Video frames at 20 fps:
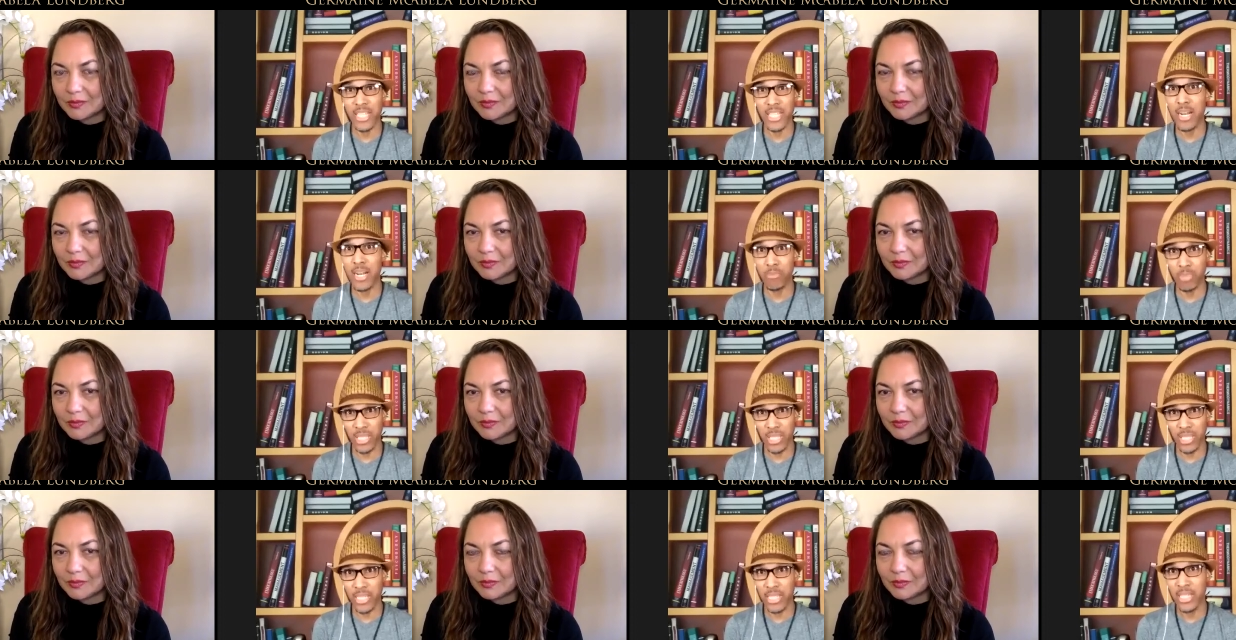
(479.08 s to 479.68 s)

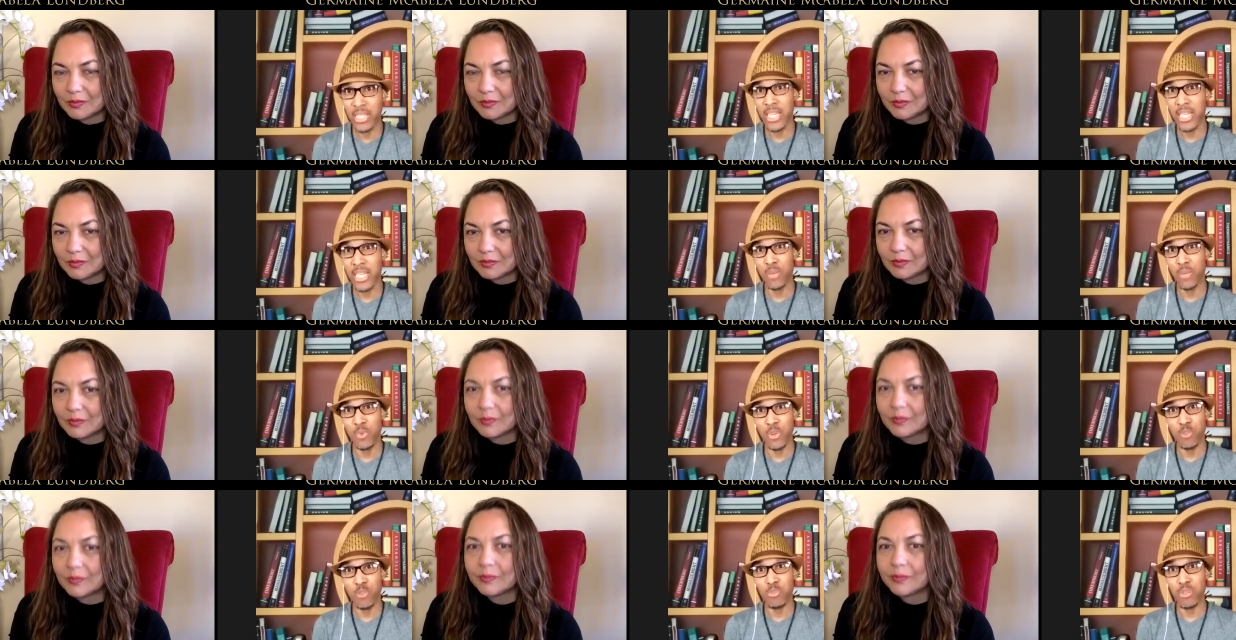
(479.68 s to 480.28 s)
Speaker 1: company and
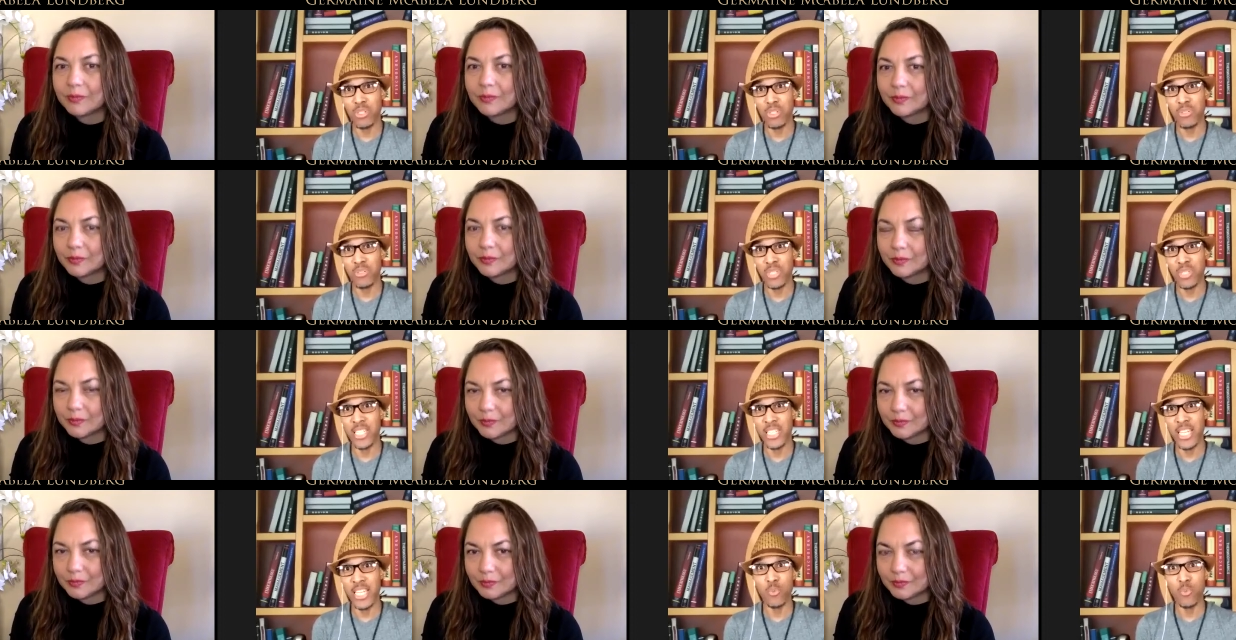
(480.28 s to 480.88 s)
we were
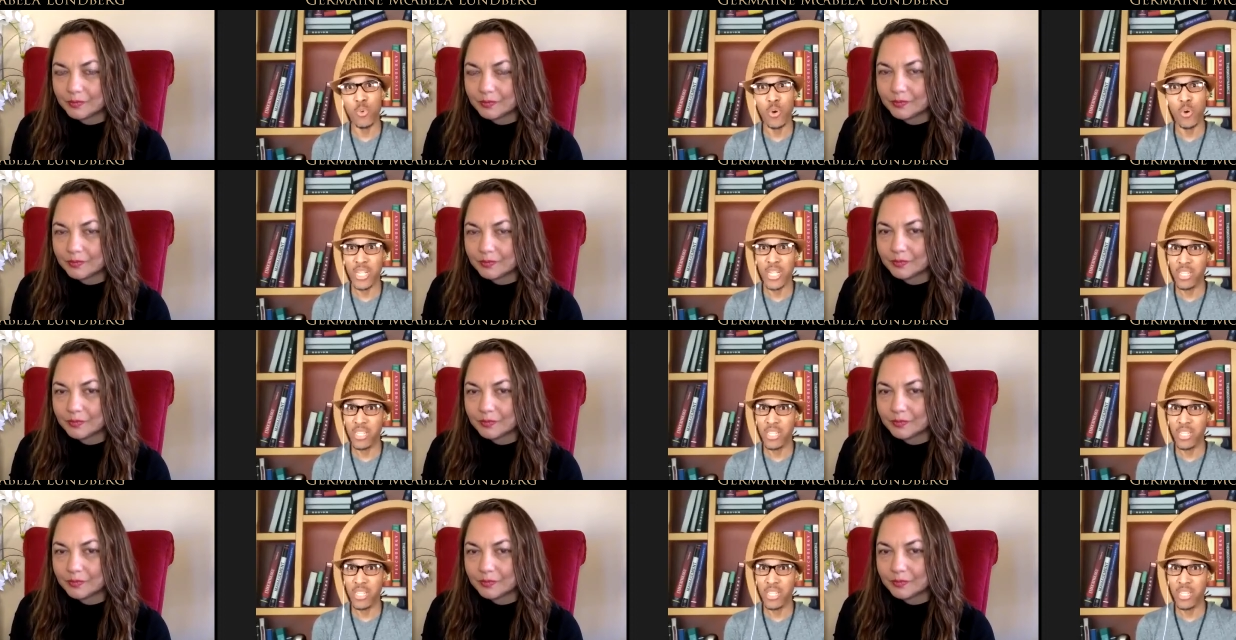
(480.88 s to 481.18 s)
producing networking